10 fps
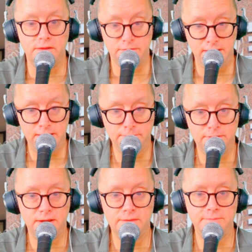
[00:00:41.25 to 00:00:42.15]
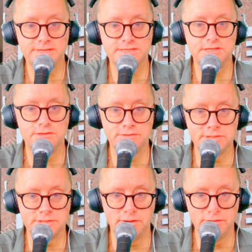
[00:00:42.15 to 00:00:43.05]
Cape Cod,
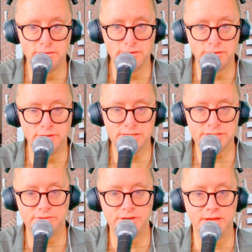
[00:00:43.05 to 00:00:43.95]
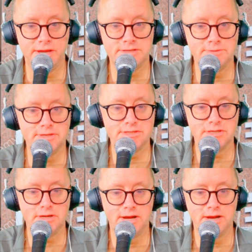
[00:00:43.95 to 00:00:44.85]
Massachusetts, although the green screen has me in
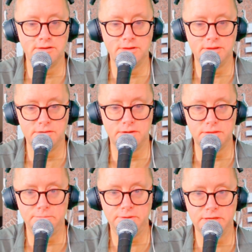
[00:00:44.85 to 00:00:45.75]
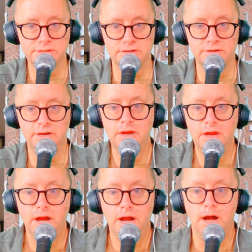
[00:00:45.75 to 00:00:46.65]
Chicago here on the picture.
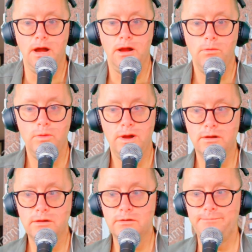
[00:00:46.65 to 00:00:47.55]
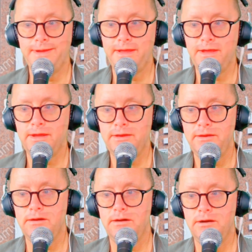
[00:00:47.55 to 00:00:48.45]
Welcome,
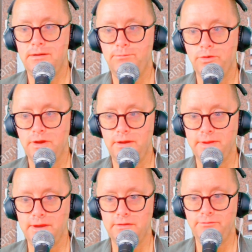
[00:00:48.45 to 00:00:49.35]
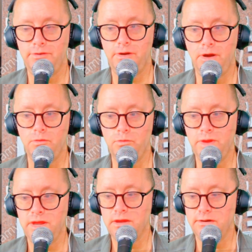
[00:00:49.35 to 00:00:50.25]
and we're coming out of a
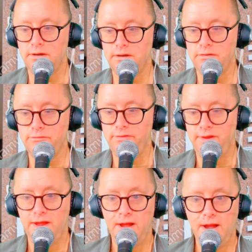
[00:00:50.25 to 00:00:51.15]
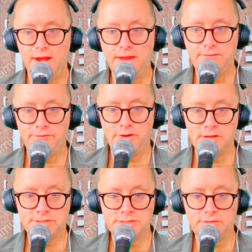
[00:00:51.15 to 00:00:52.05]
week of heightened
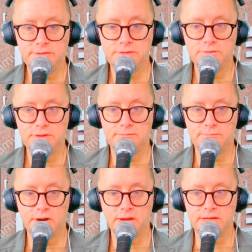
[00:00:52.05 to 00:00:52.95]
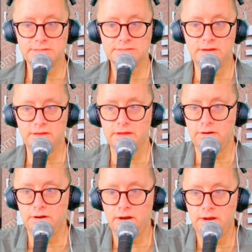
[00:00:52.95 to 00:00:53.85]
volatility with the market selling
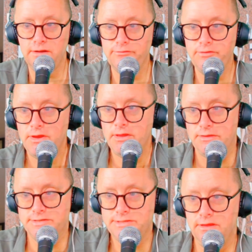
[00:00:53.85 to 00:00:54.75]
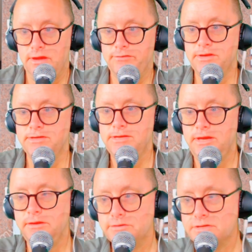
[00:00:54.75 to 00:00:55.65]
off. The sell-off continues.